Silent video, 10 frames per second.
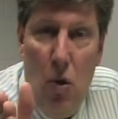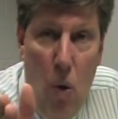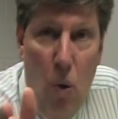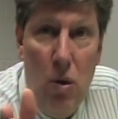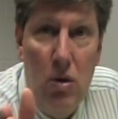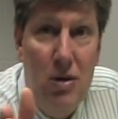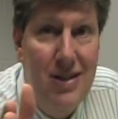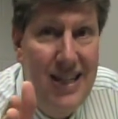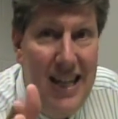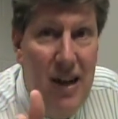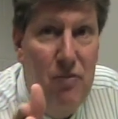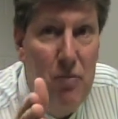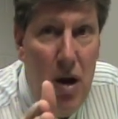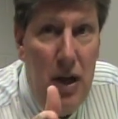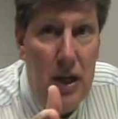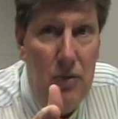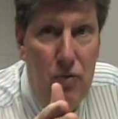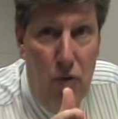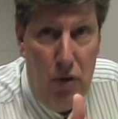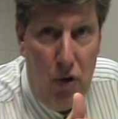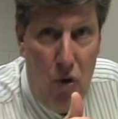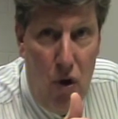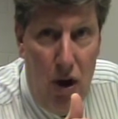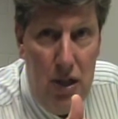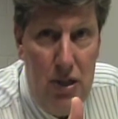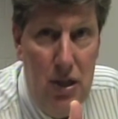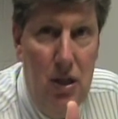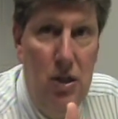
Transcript: or to give money for the cause.